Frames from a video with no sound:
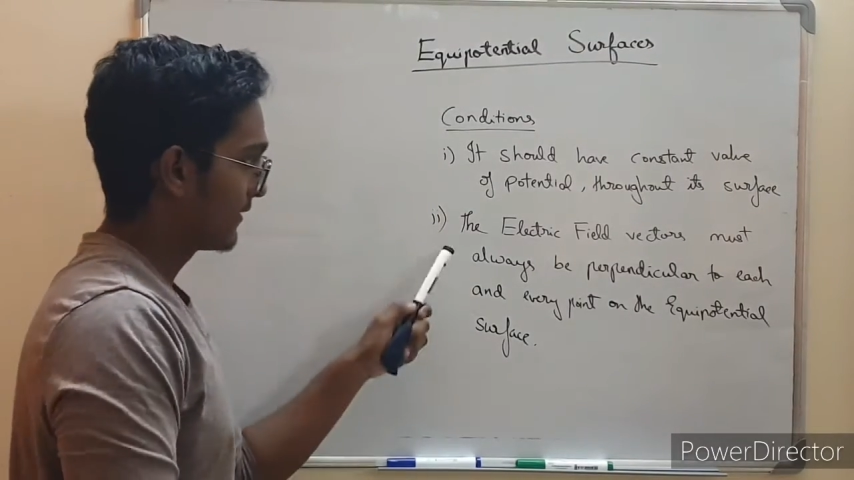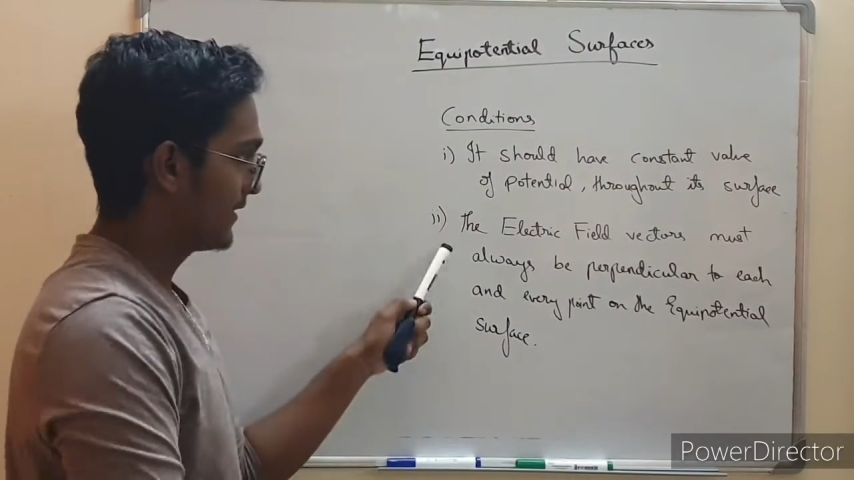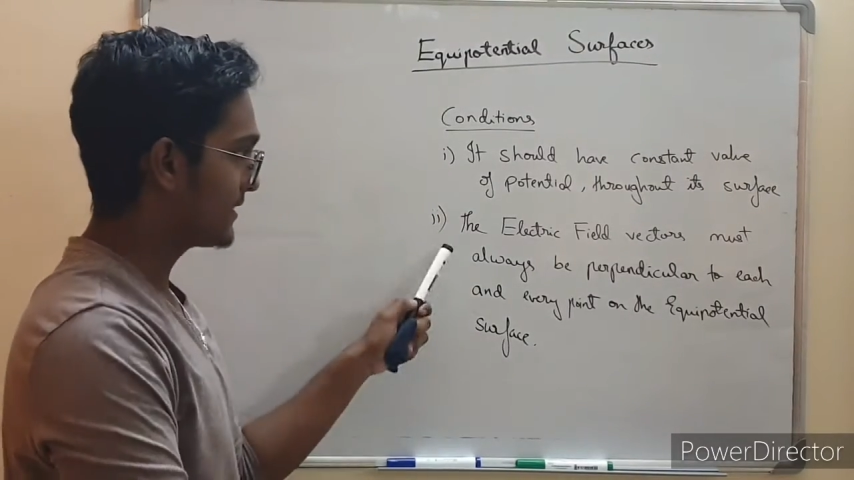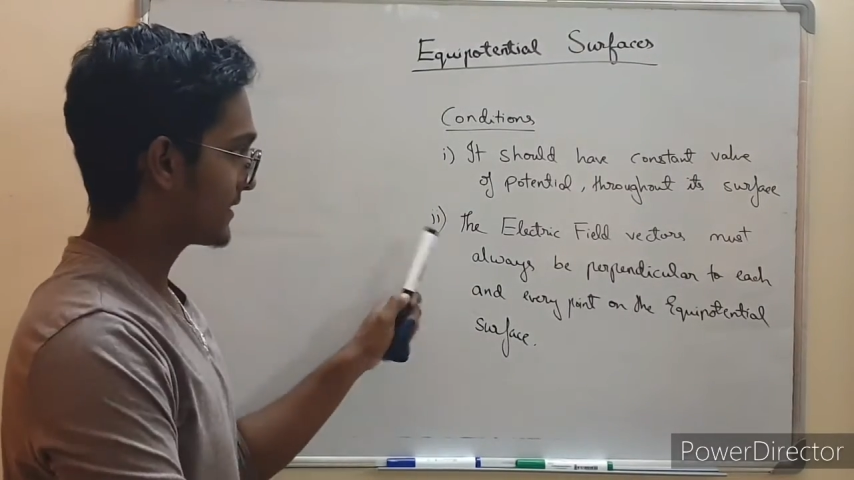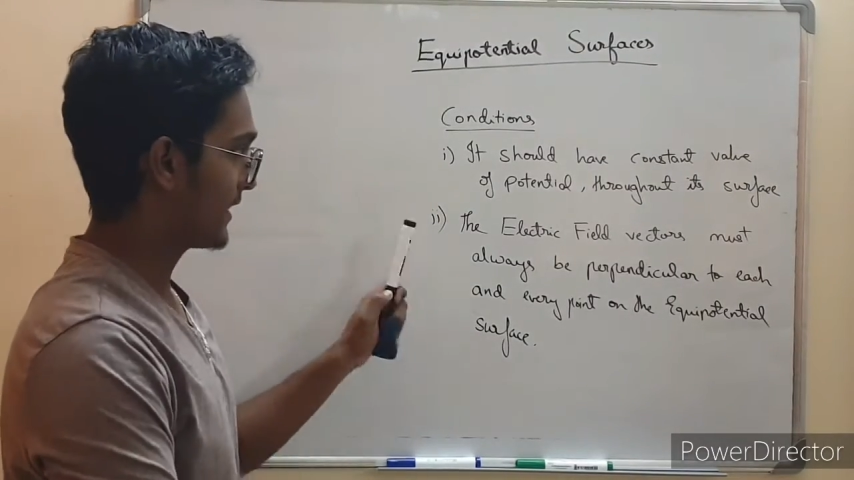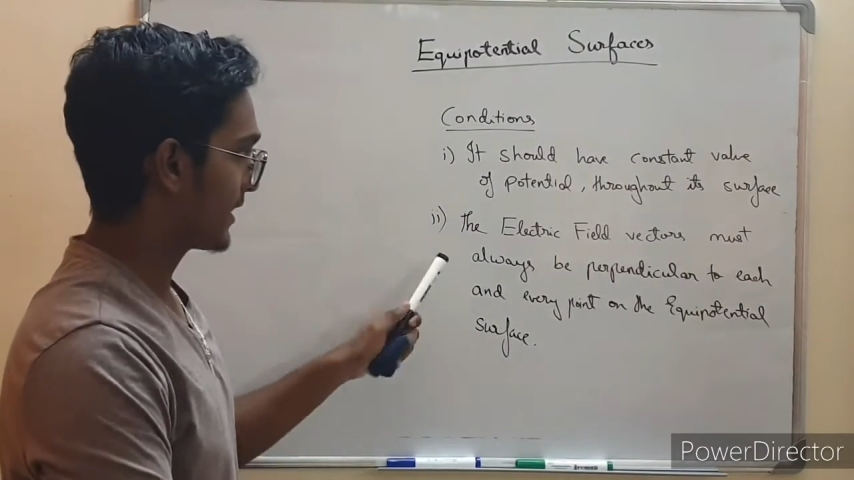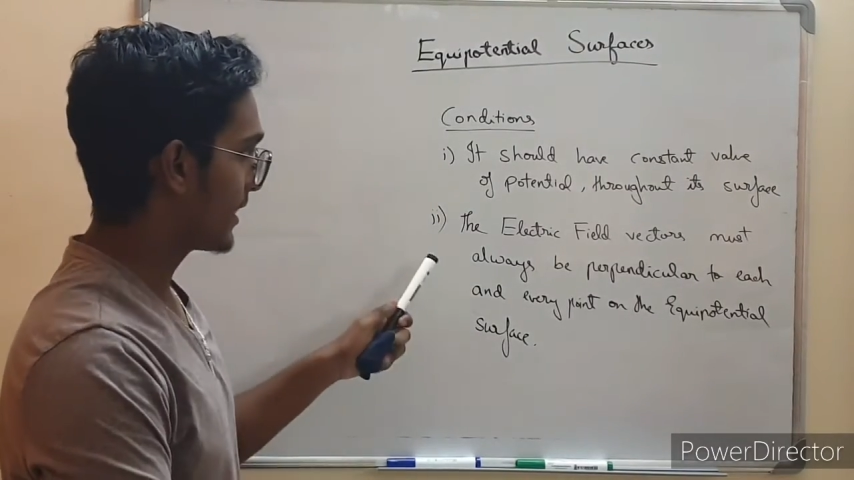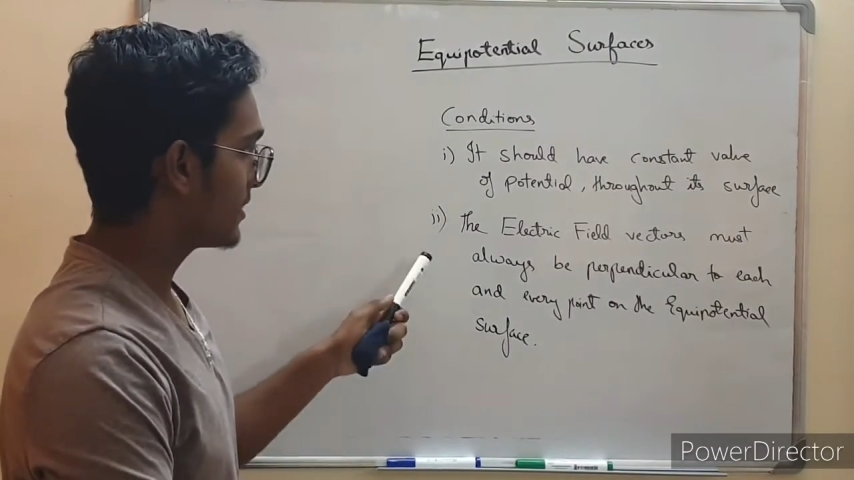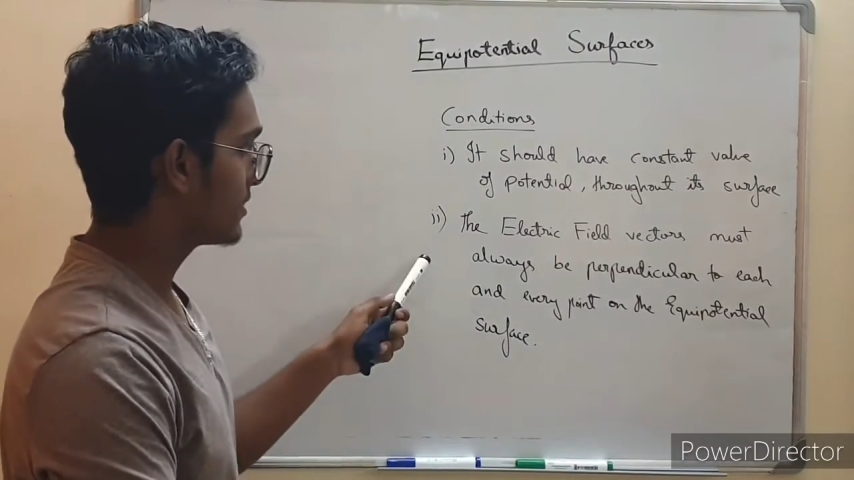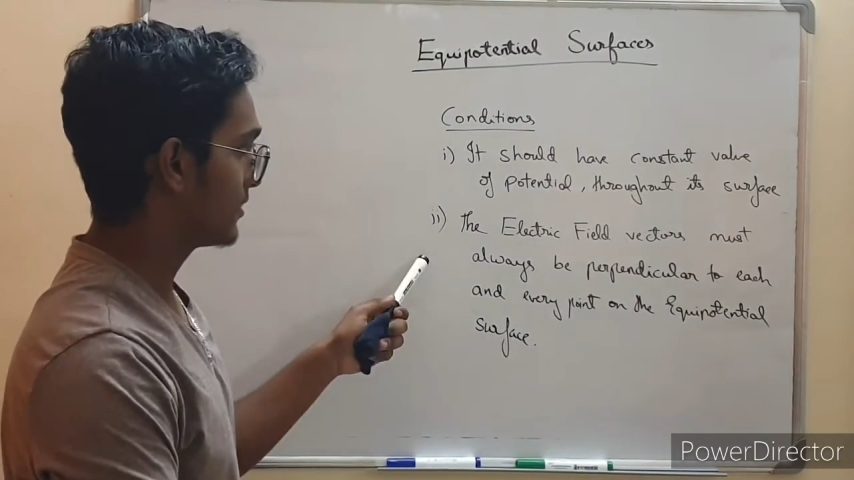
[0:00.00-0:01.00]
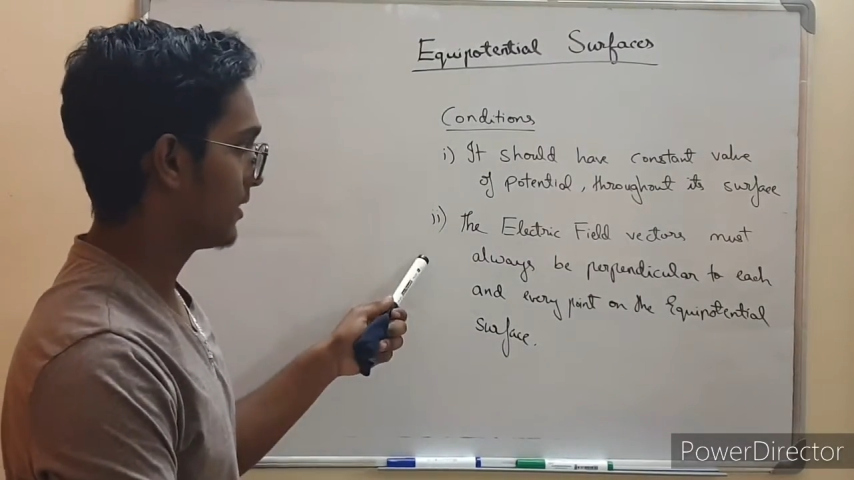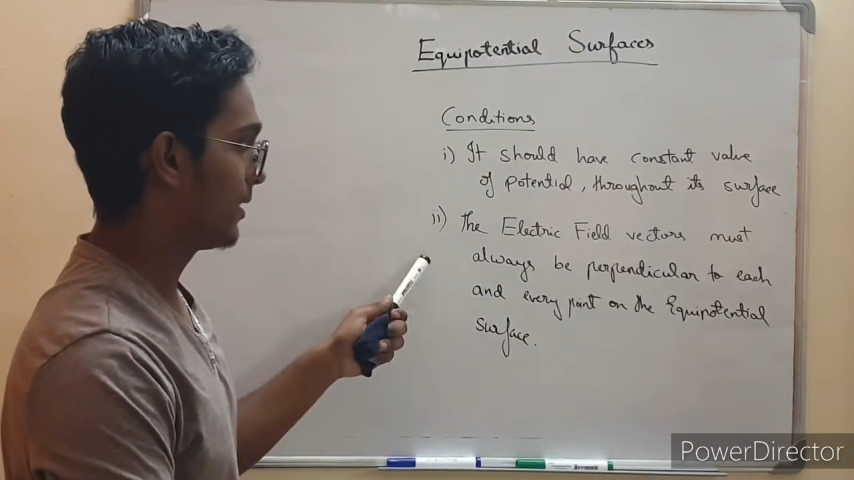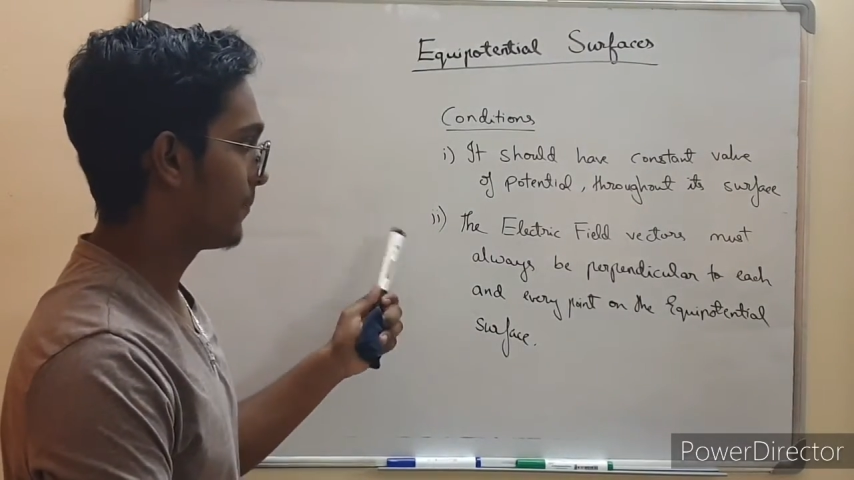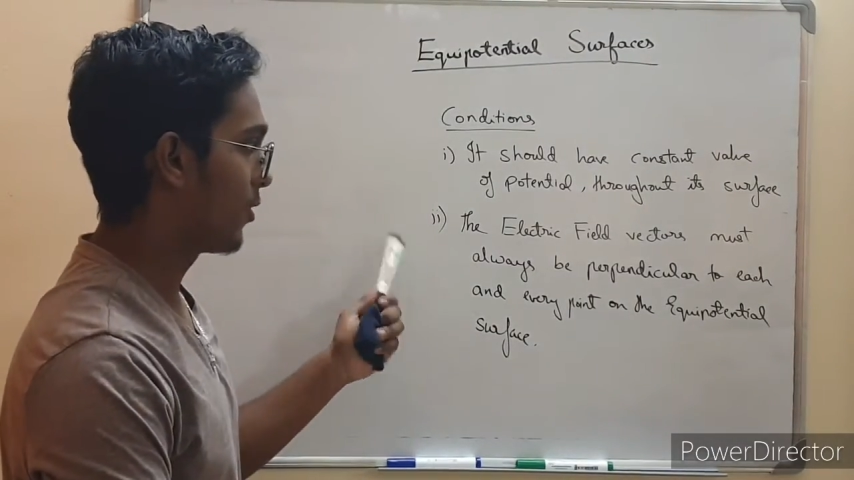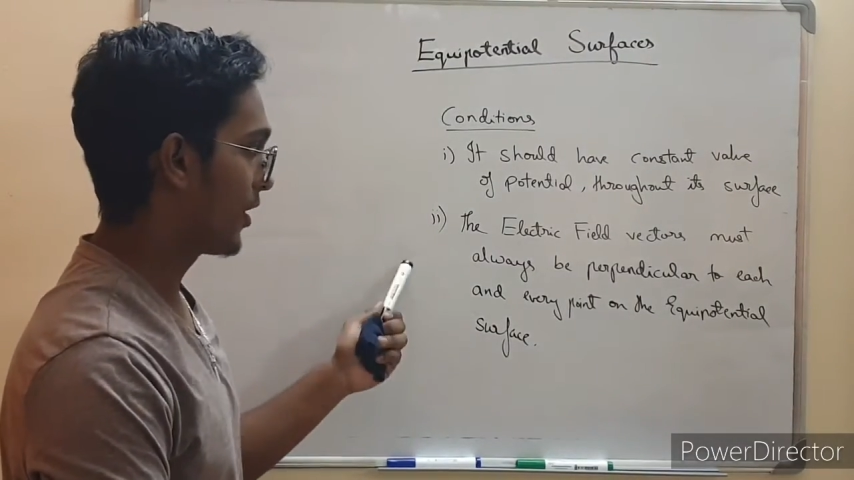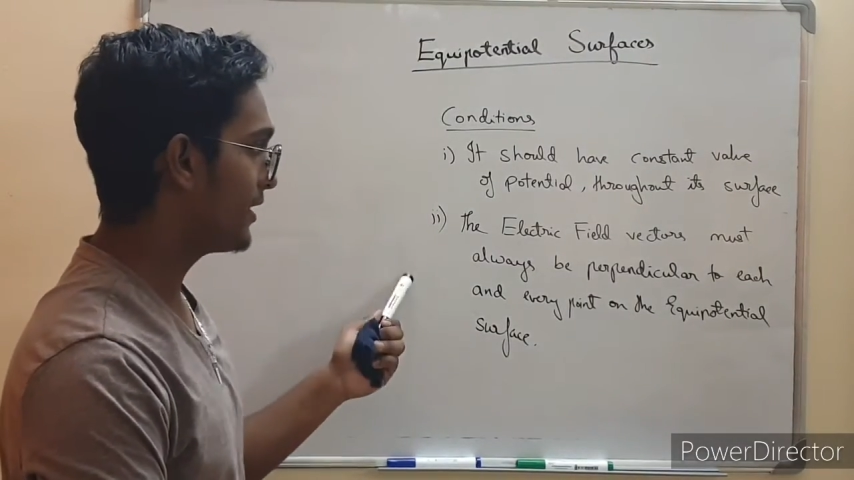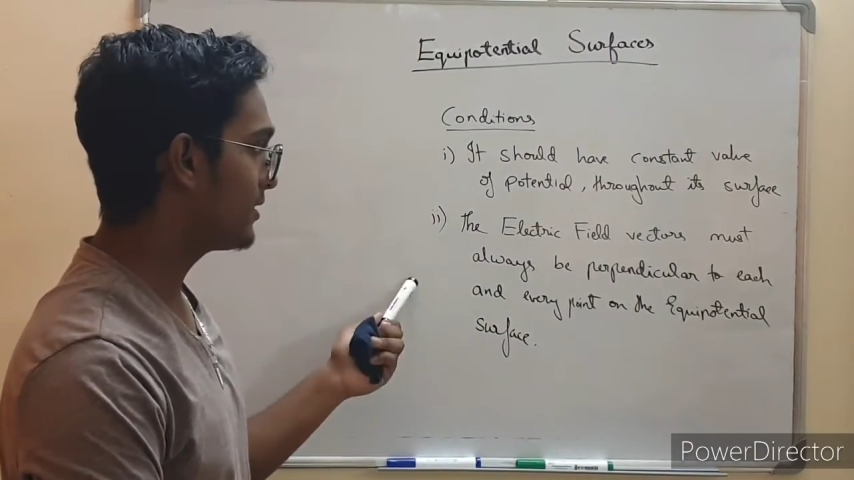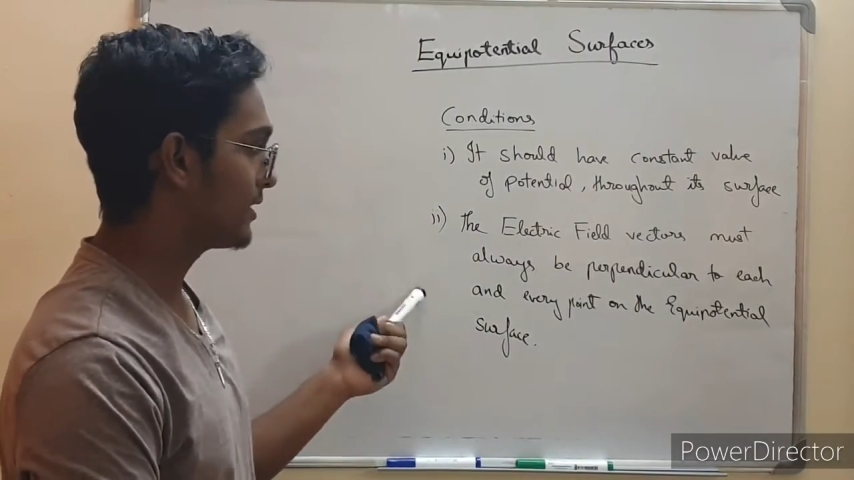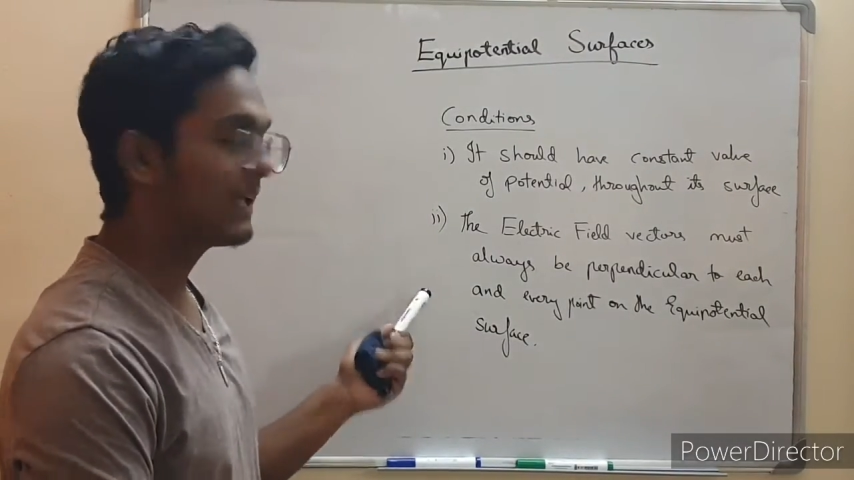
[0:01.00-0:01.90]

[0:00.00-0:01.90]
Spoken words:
This second point,